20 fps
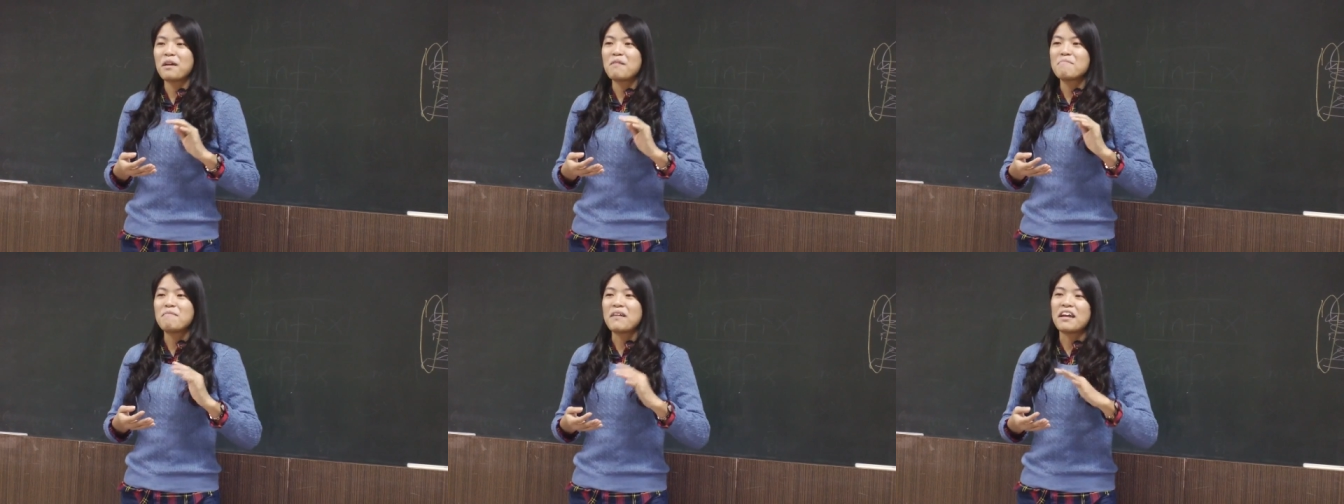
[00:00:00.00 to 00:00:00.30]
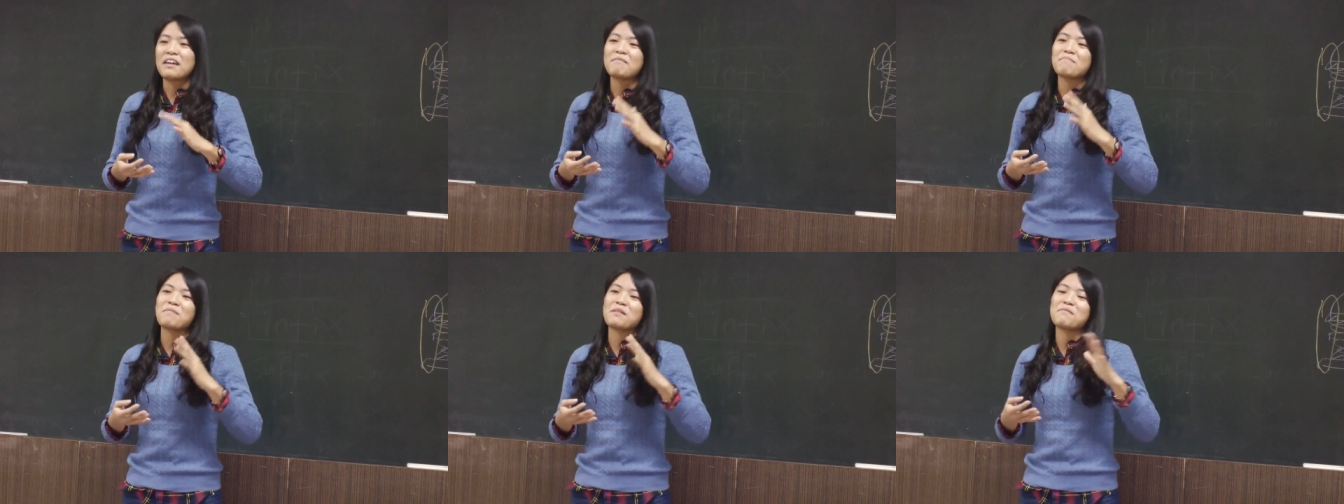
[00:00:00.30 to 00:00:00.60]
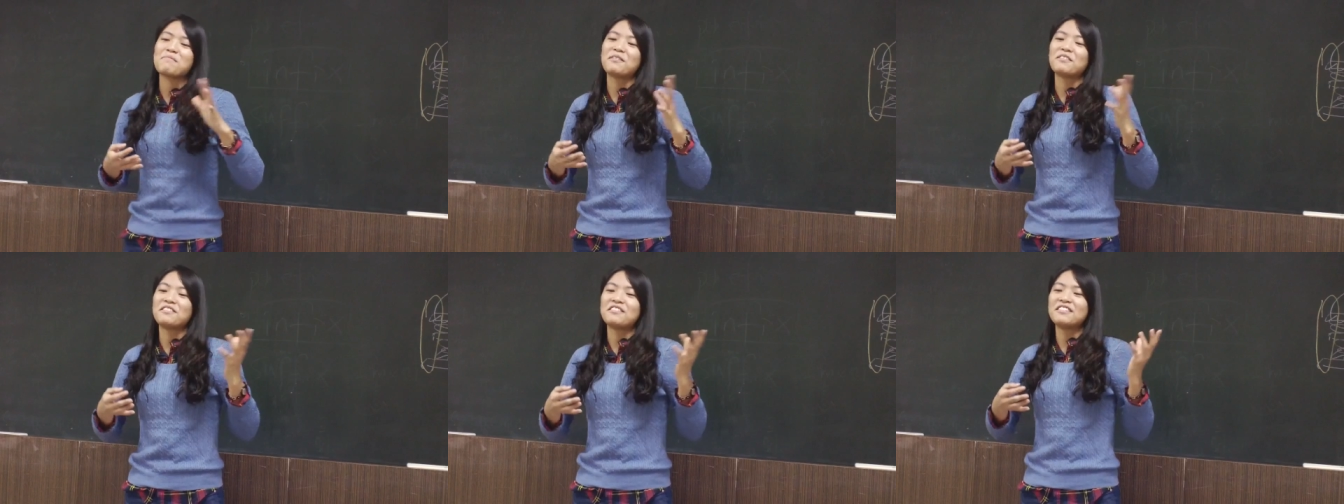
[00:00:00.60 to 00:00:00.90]
make
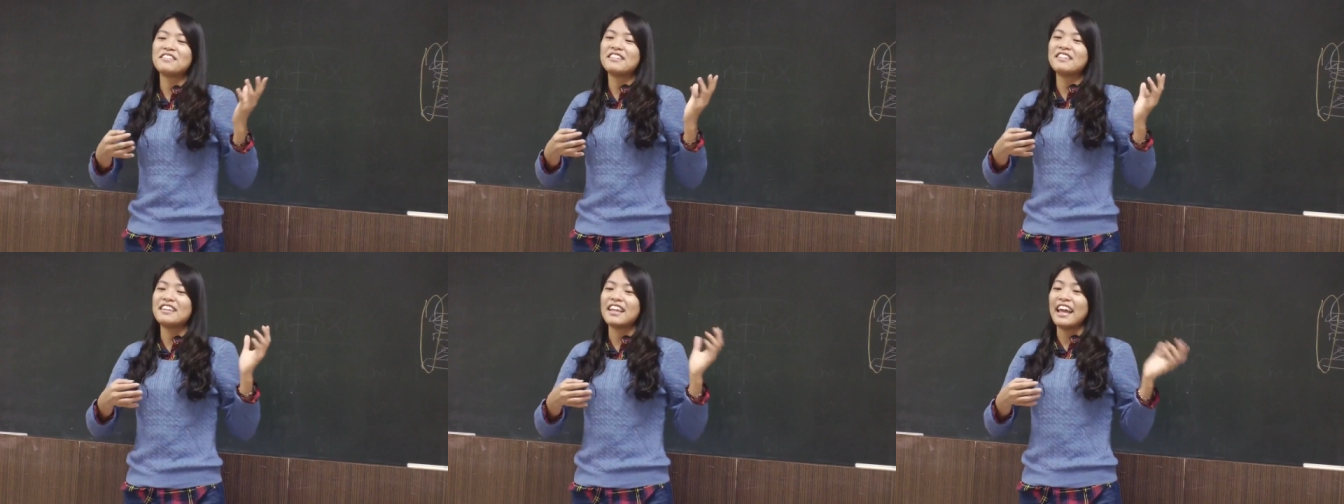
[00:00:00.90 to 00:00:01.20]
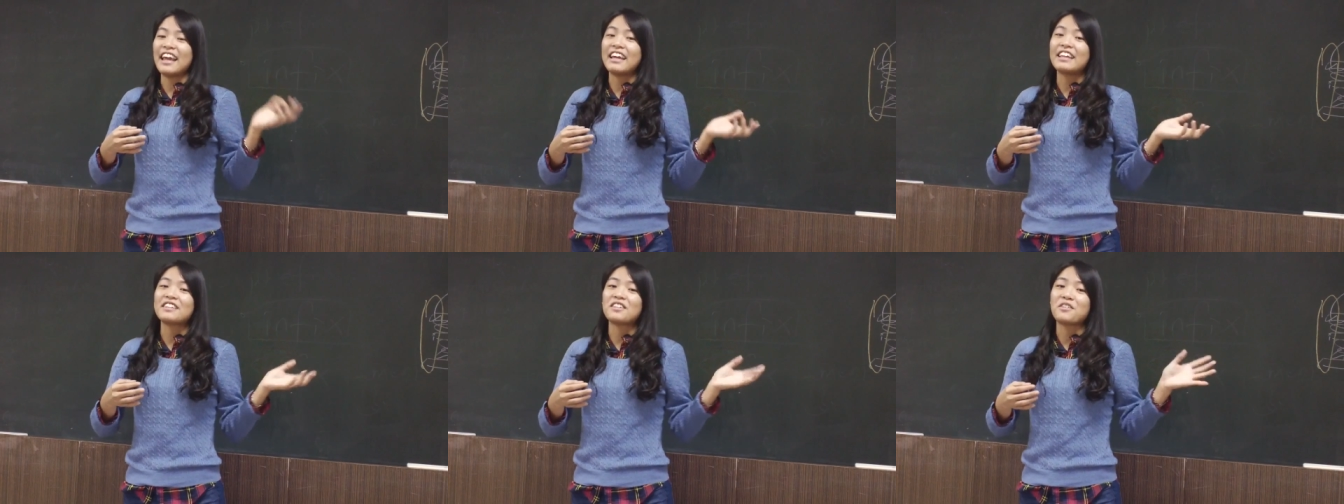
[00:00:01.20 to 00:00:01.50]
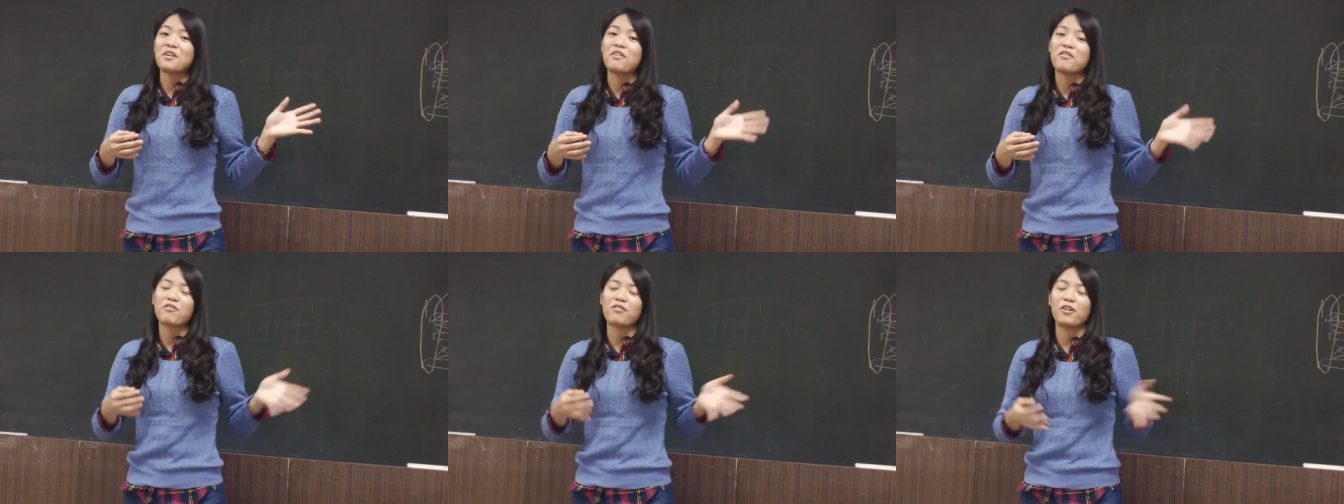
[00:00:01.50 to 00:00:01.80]
people late
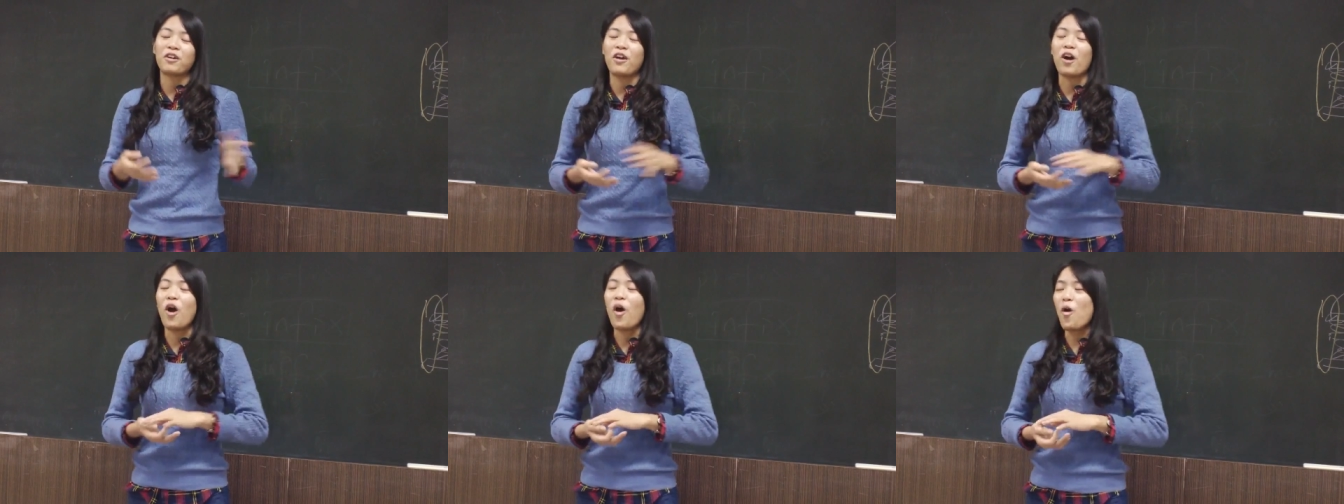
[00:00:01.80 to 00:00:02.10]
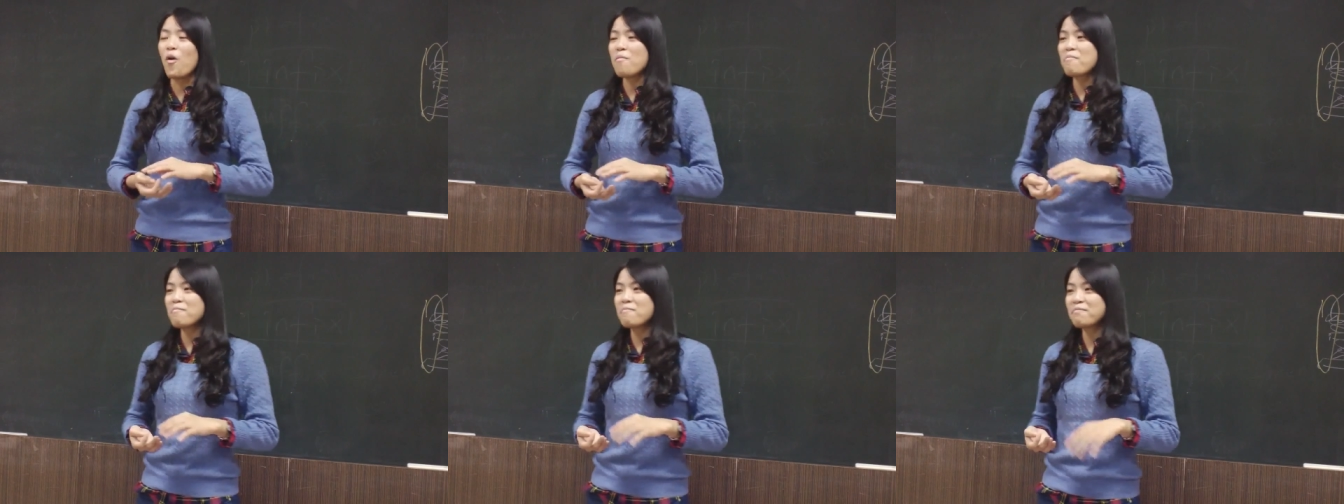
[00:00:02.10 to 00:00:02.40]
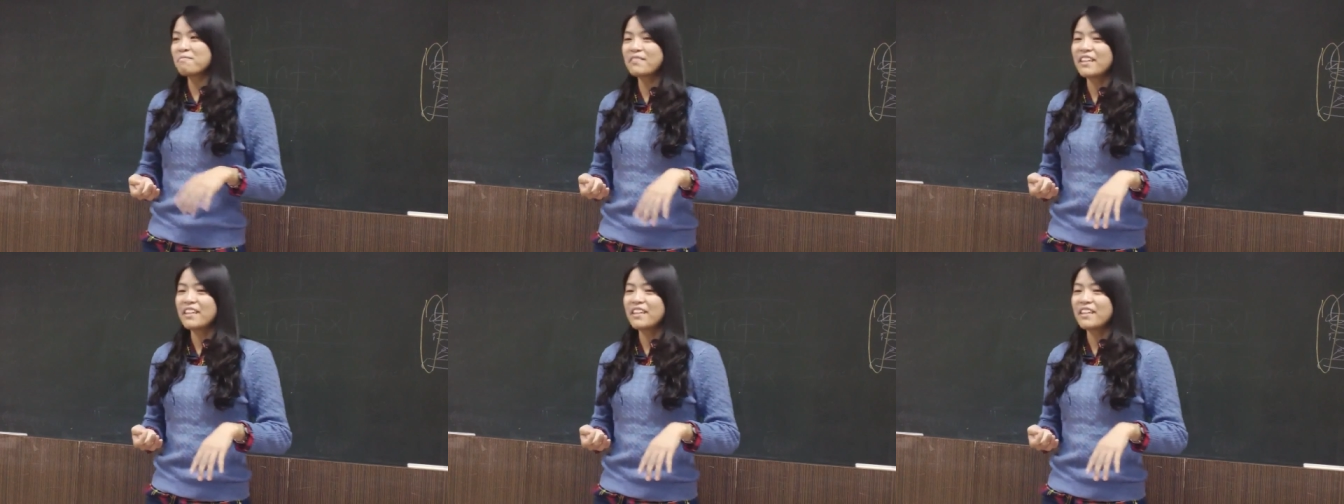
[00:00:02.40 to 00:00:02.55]
for home.